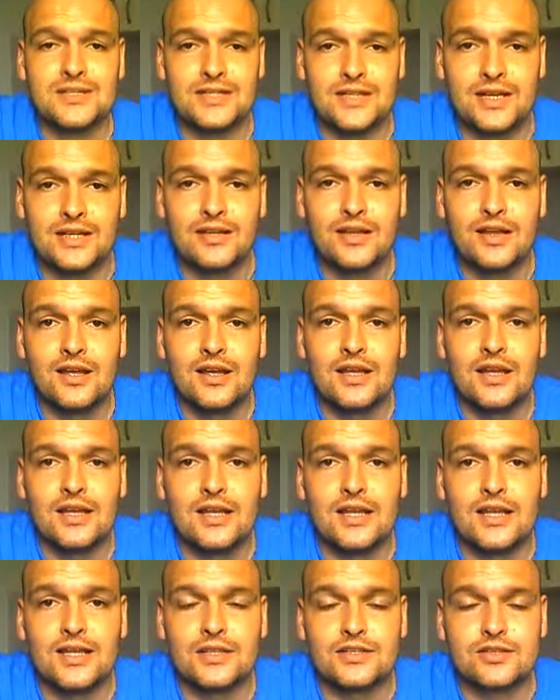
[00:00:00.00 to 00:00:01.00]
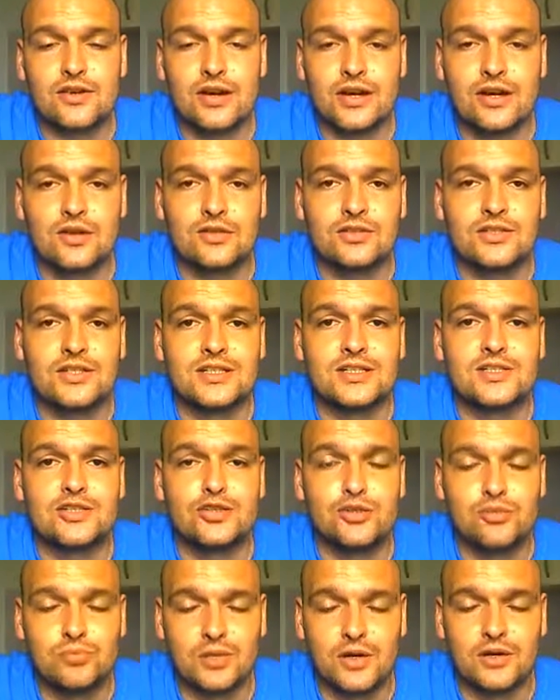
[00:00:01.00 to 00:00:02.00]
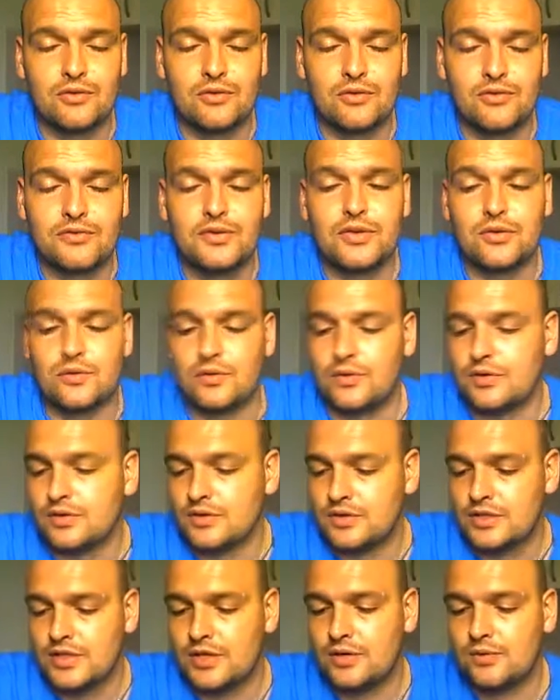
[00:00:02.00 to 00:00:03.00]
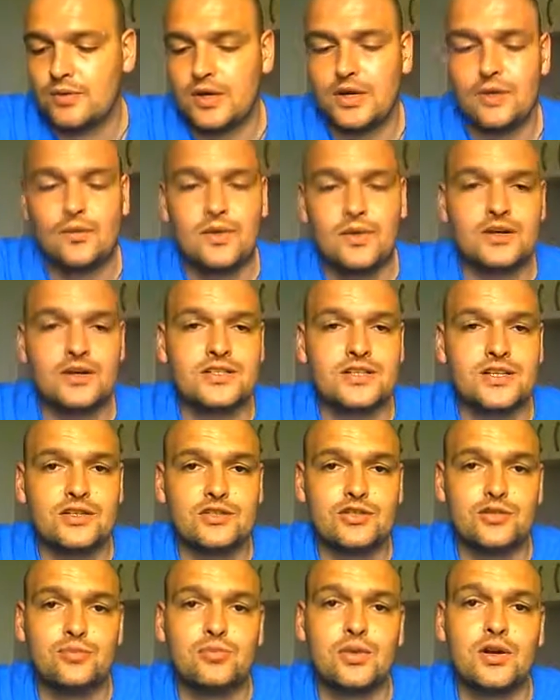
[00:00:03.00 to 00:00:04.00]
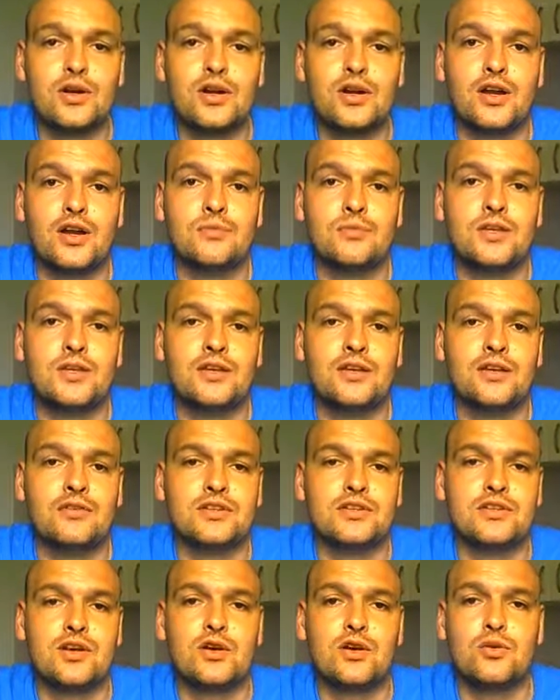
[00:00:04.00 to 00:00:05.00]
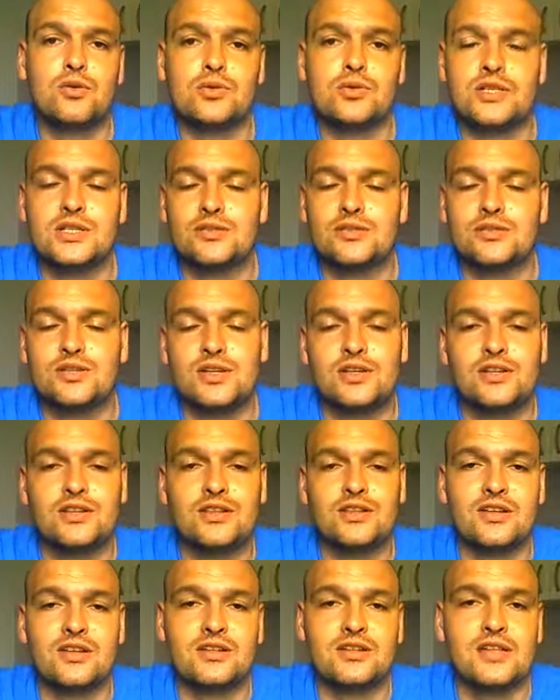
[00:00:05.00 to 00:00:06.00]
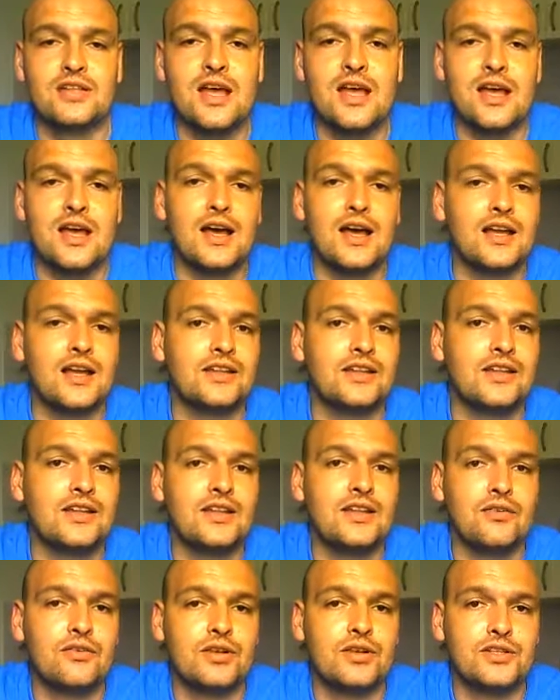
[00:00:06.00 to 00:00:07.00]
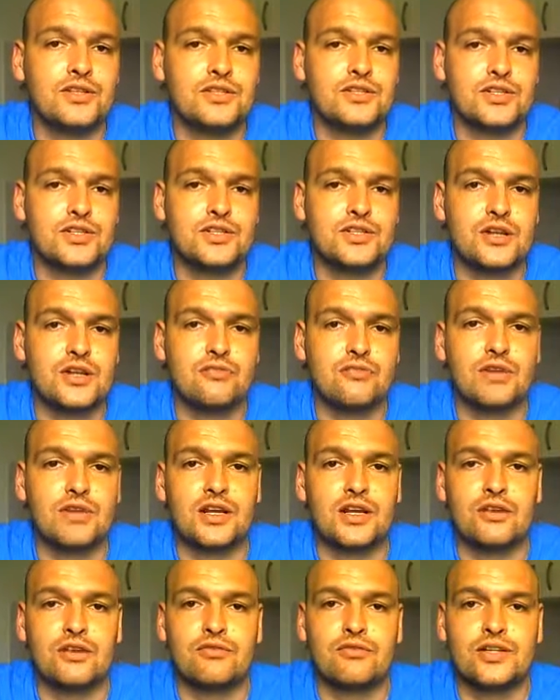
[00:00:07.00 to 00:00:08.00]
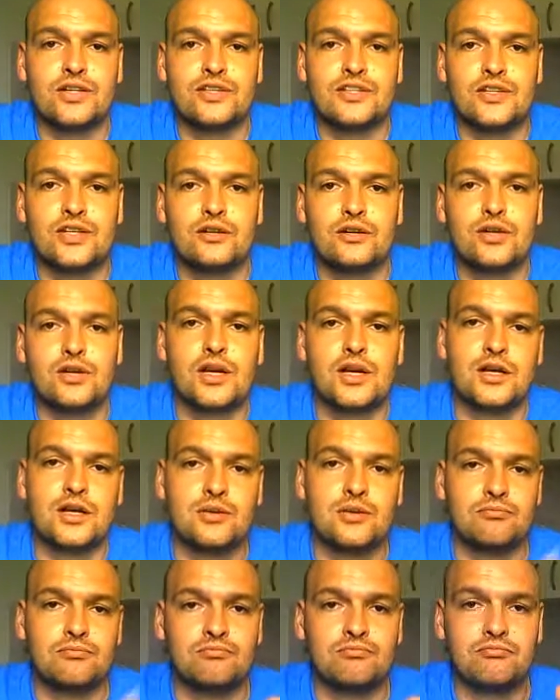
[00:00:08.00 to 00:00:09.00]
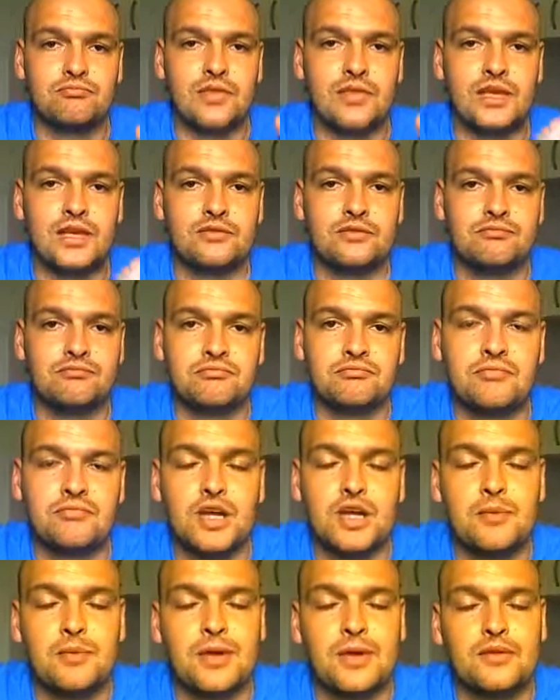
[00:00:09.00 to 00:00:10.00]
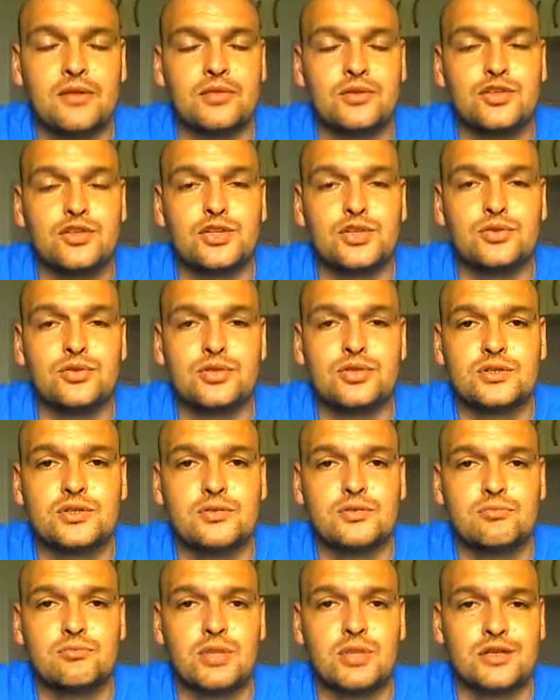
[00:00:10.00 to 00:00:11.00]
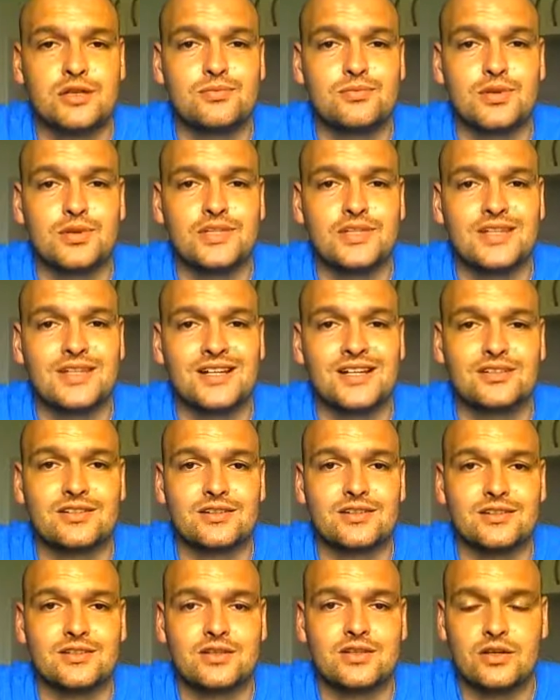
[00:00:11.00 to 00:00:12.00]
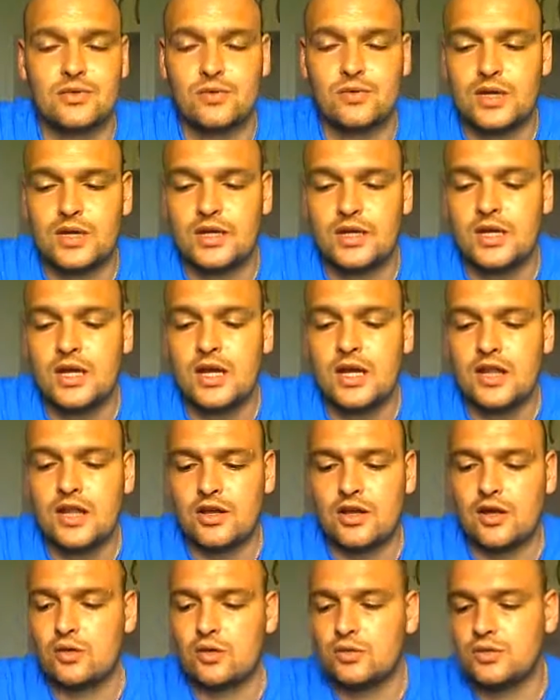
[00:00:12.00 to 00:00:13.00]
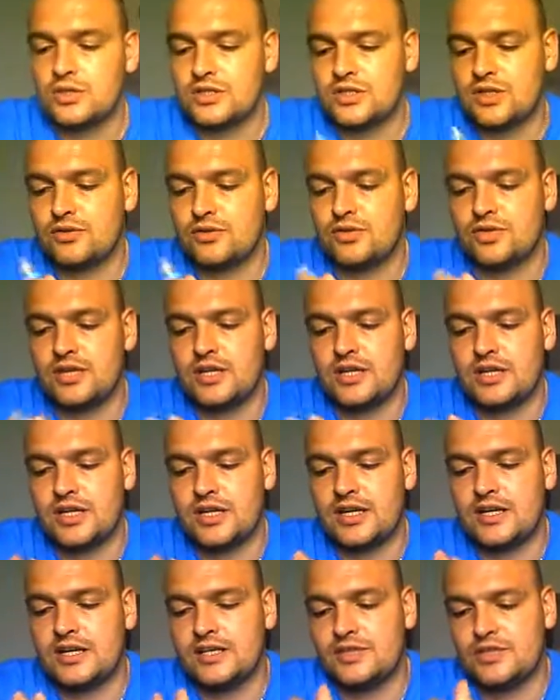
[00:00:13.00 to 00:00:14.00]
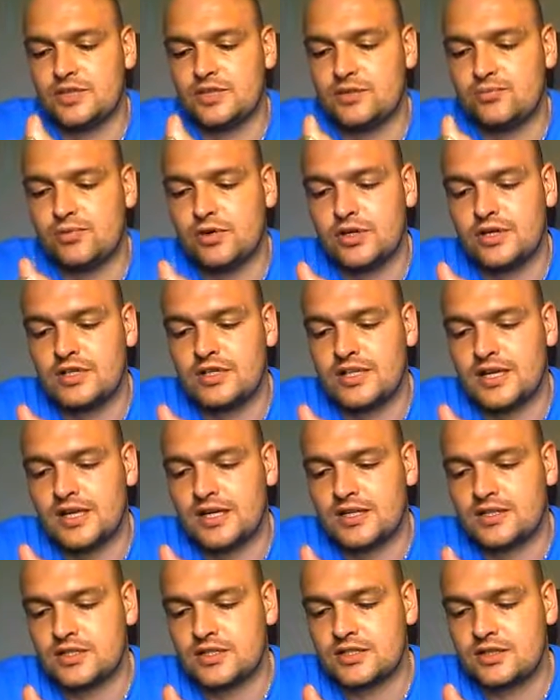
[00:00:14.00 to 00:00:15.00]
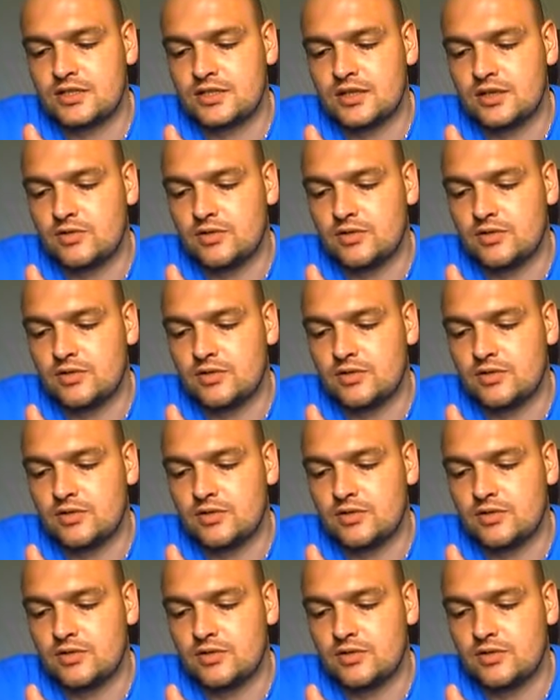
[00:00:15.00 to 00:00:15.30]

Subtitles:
said, let's crack on to this two-part review. So when I say two-part, I mean there is a wholesale side of things and then there is just a regular retail main about the juice plus price tags. So the wholesale side is just price tags,